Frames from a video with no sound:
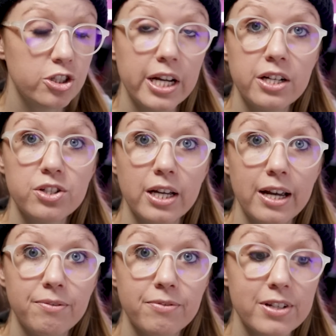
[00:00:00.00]
and change
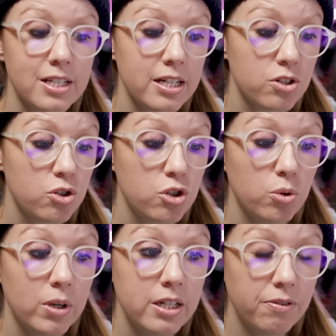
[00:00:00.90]
the emphasis
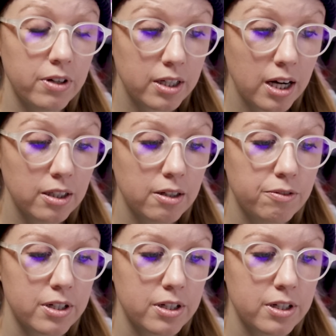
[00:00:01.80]
to a different color.